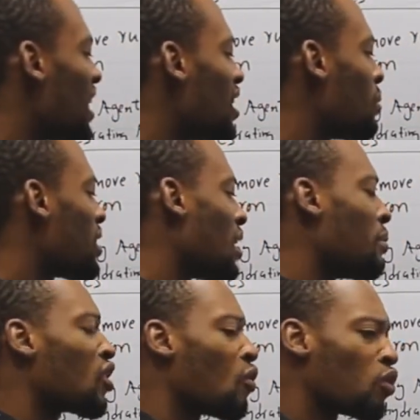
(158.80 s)
the elements that
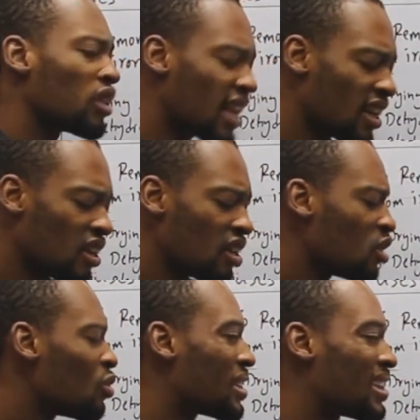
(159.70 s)
make up water,
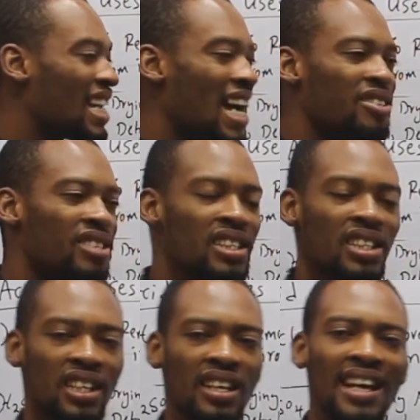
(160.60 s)
you are
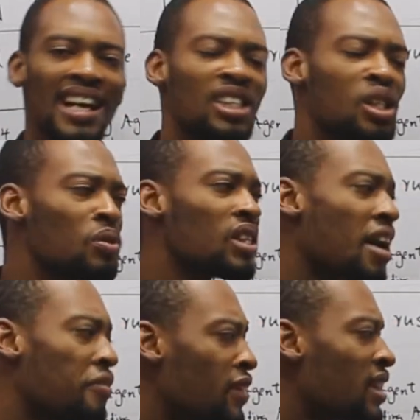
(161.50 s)
dehydrating, and this will
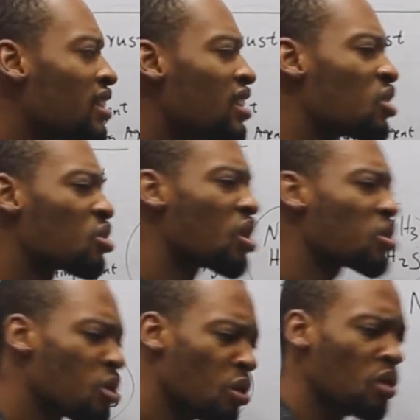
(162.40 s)
affect the
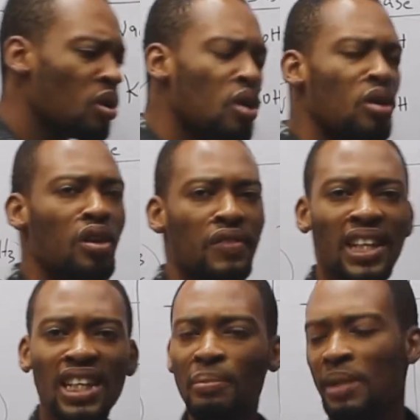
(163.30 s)
structure of
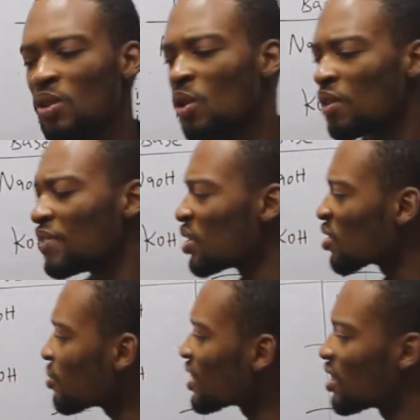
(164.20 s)
the element or of the
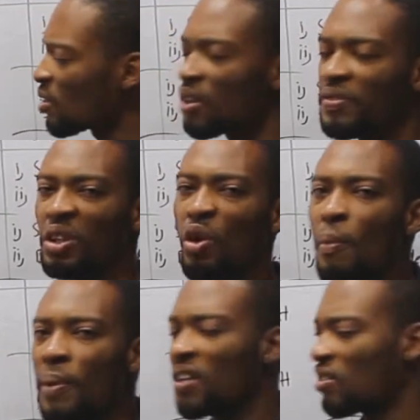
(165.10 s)
substance or of the
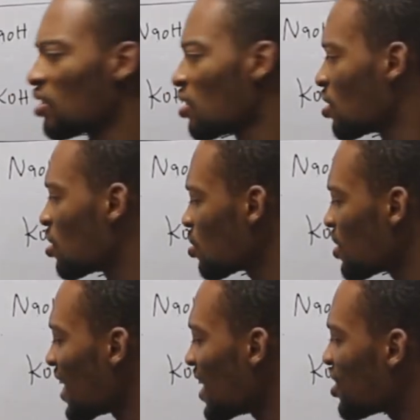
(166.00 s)
compound. So
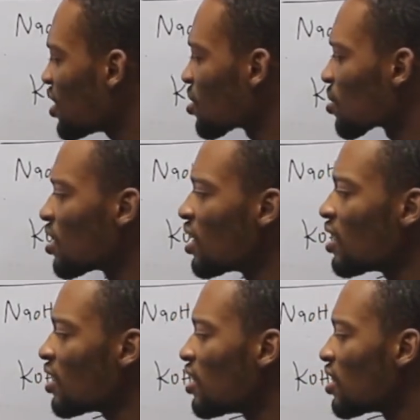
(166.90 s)
dehydration
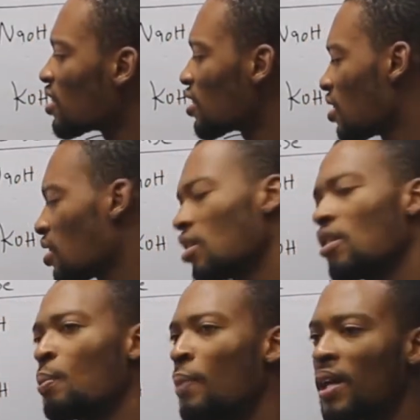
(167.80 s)
is
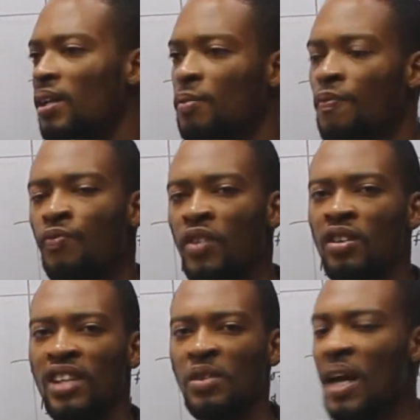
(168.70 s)
bad.
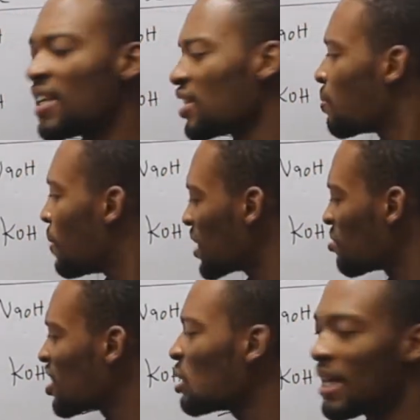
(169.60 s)
That's why it's bad
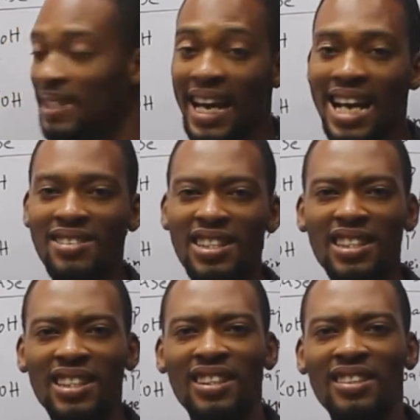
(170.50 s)
to say you are
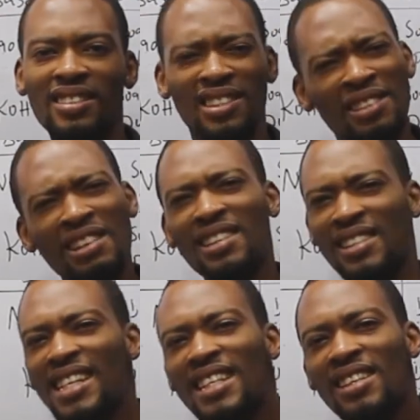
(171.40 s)
dehydrating. Do you know what I'm
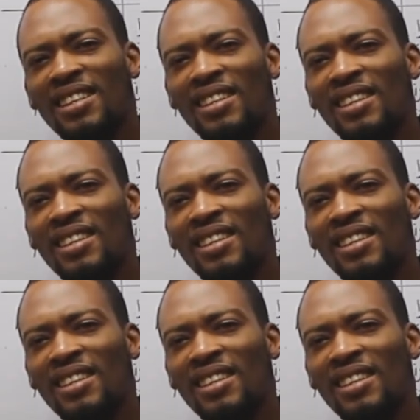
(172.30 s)
saying?